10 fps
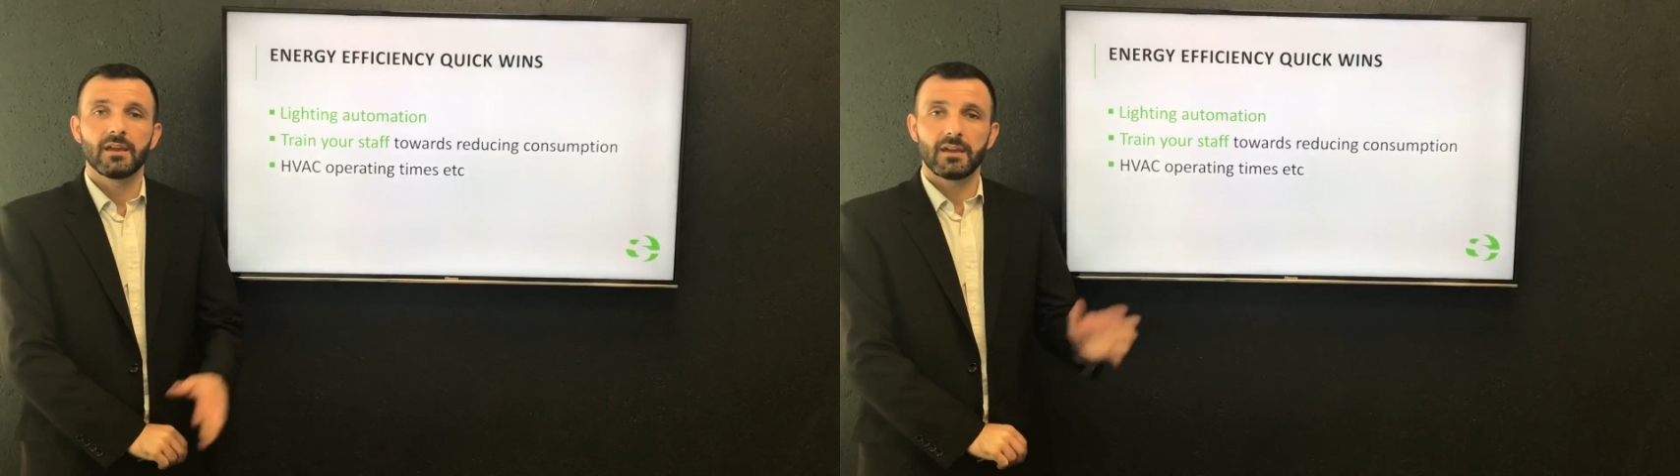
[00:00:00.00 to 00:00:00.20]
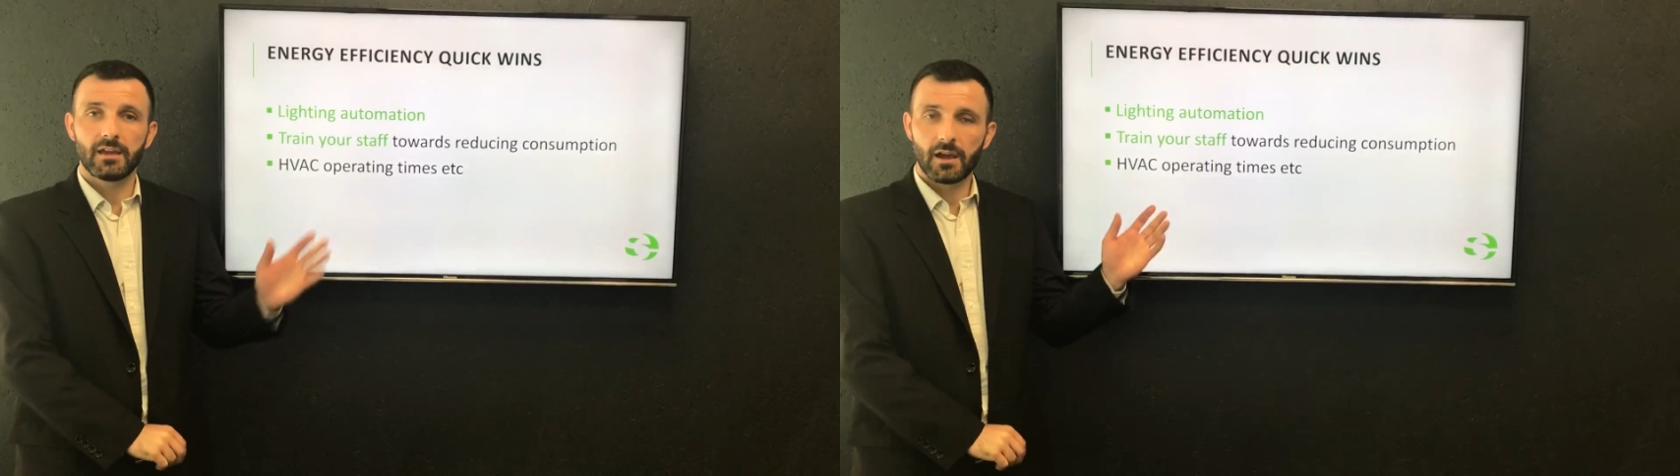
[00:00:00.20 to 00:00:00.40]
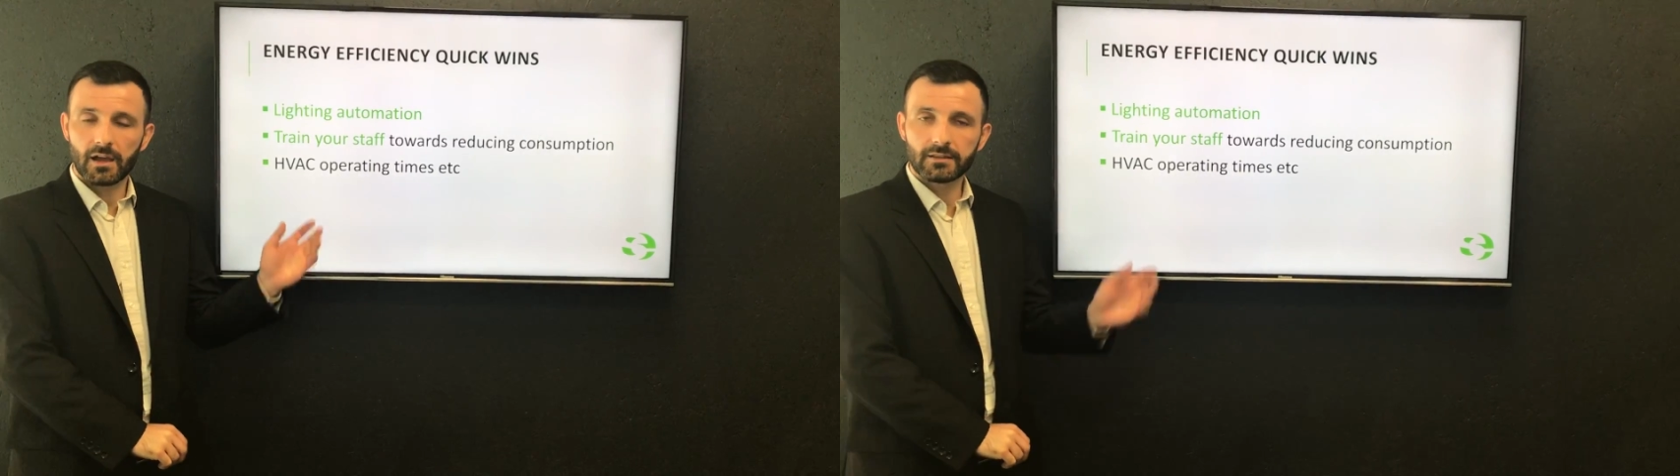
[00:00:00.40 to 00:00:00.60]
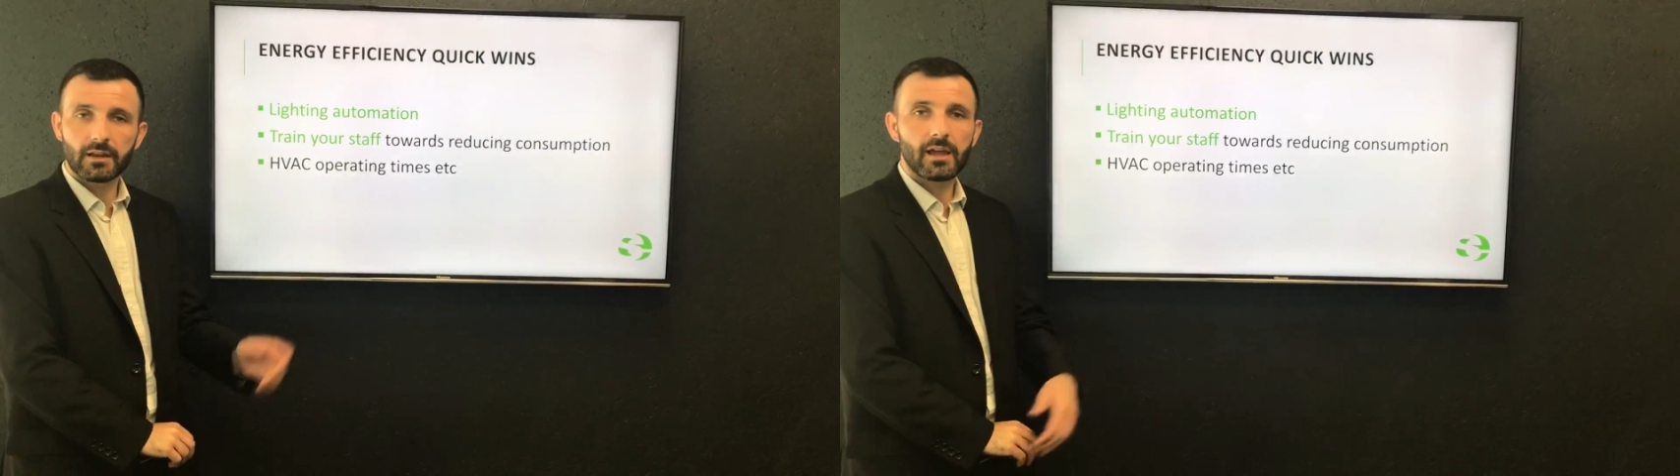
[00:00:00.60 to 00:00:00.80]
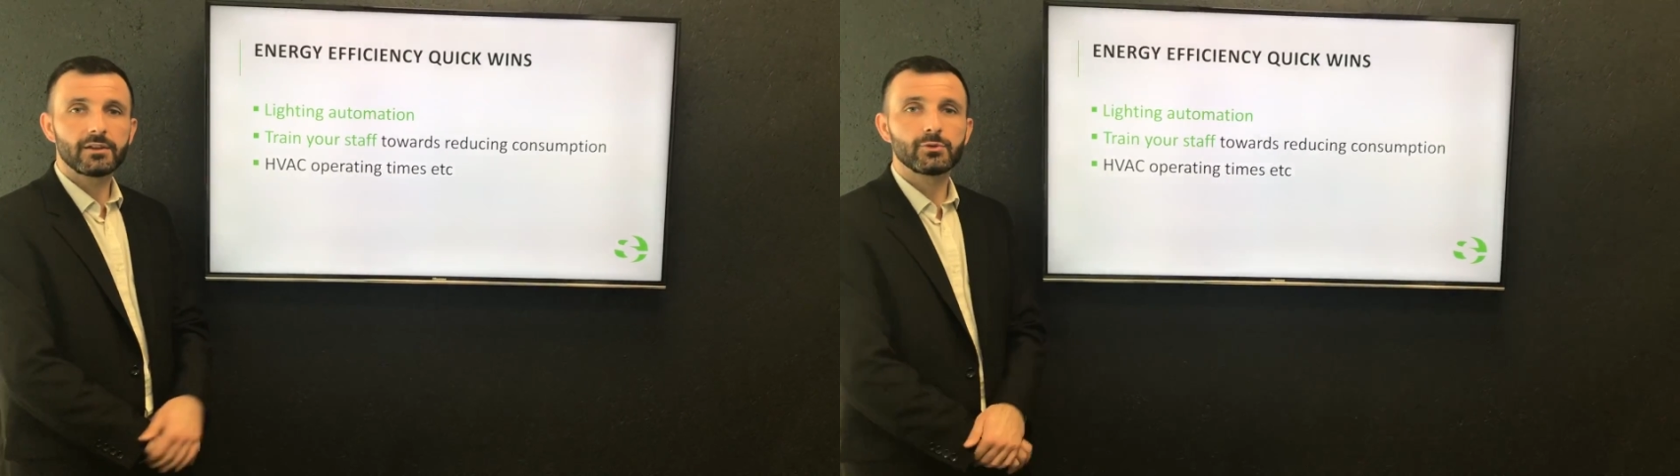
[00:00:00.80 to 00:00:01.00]
Here I'd
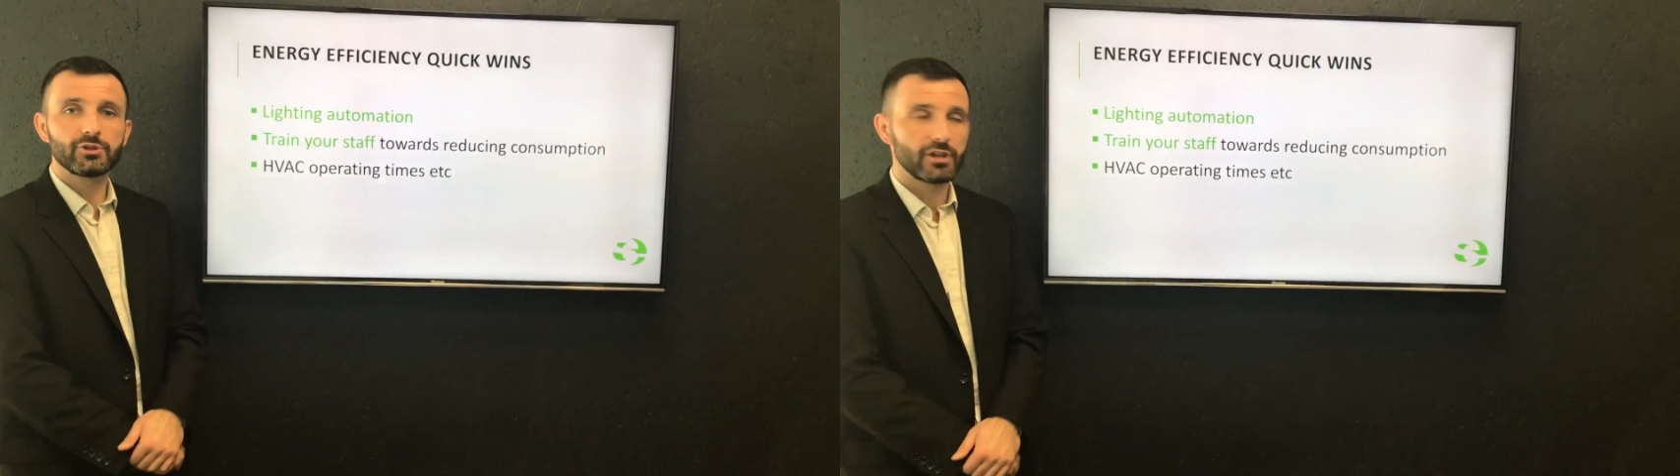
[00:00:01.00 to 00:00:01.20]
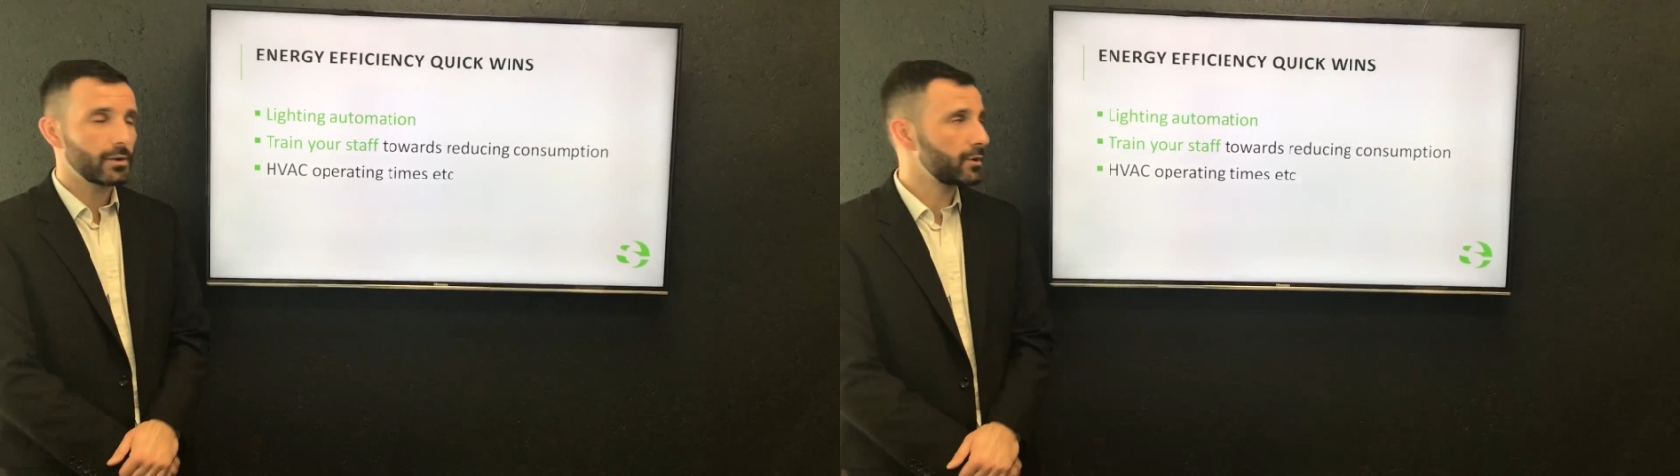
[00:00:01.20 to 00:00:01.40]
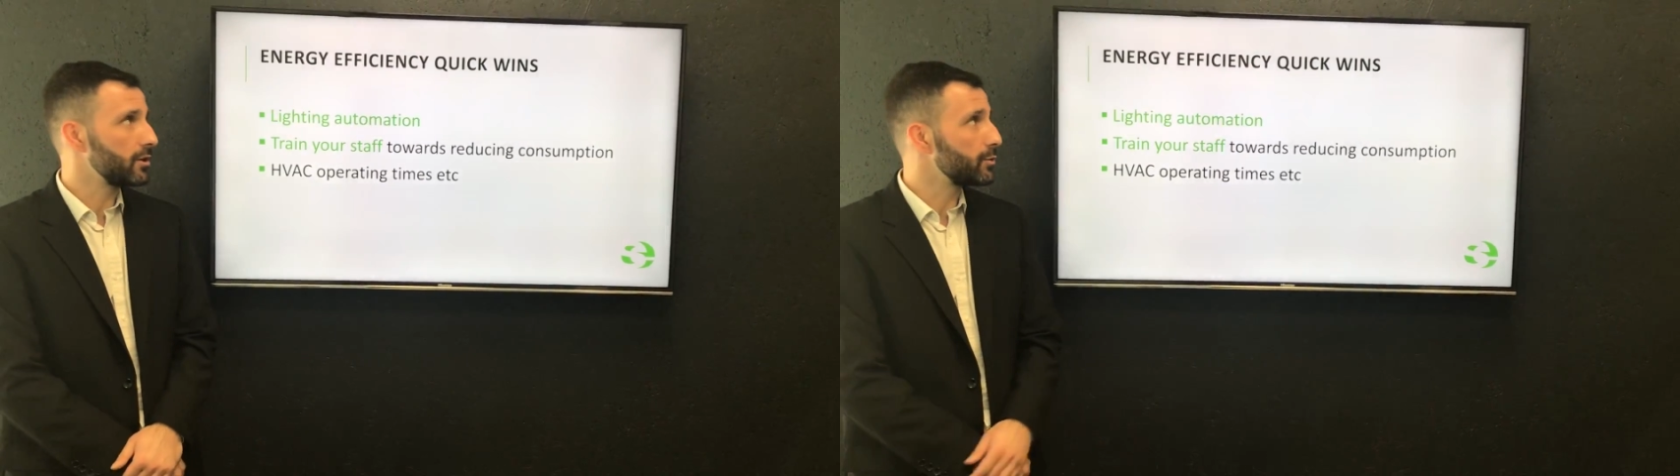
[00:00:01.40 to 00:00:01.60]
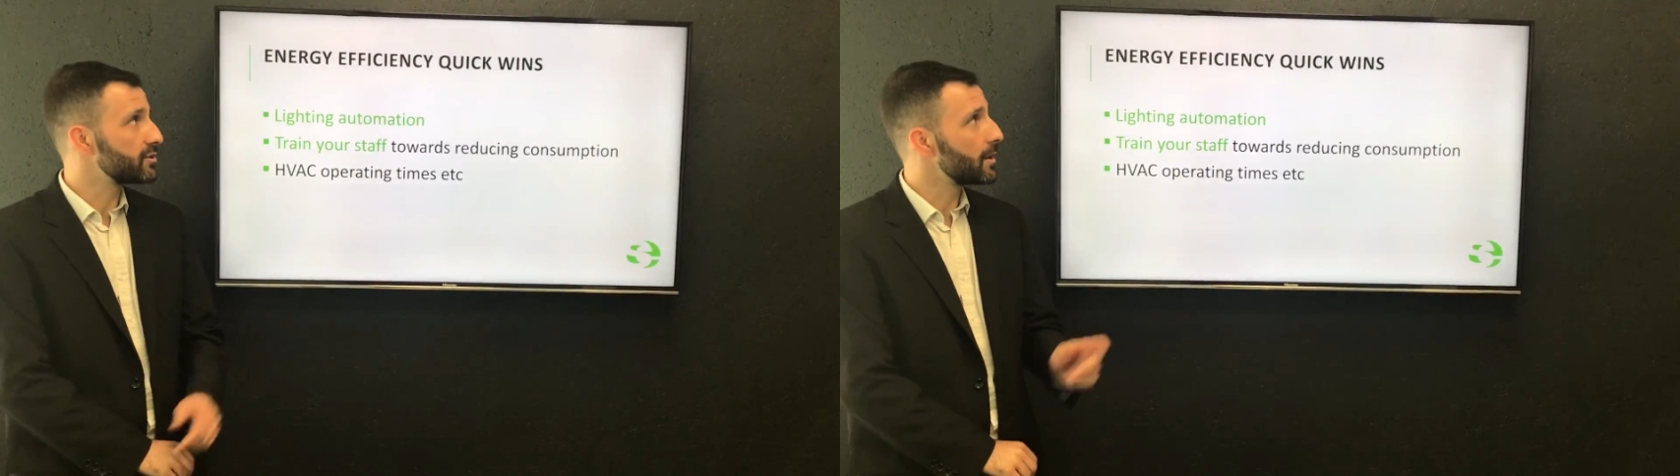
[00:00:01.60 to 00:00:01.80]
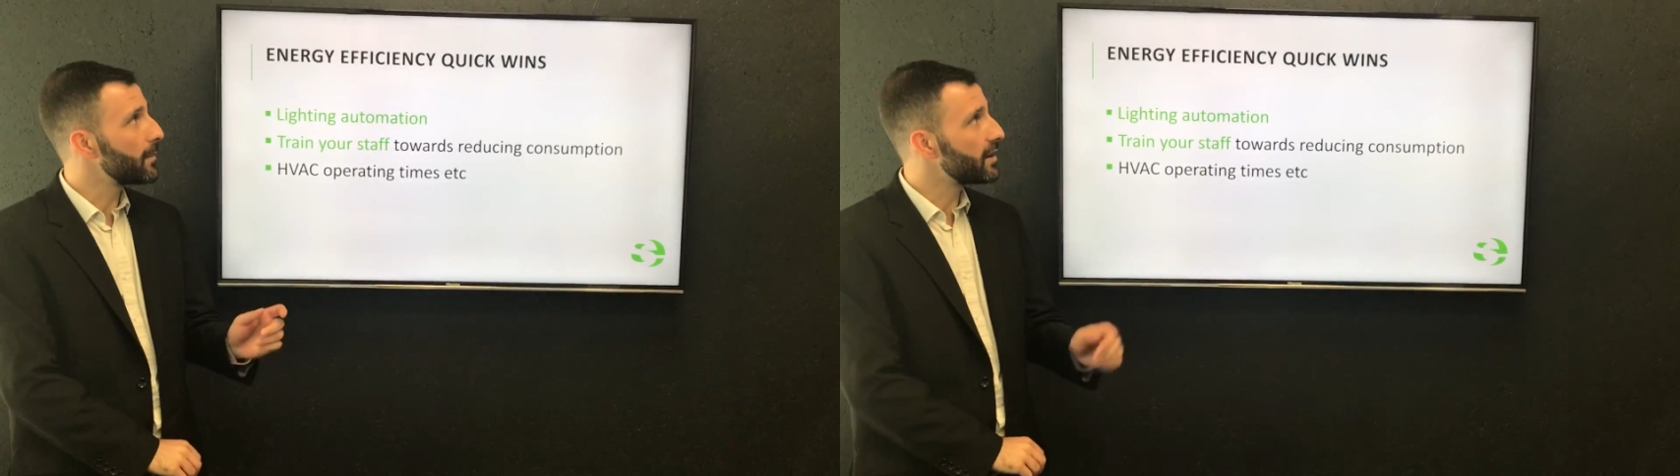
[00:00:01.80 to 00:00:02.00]
like to share with you some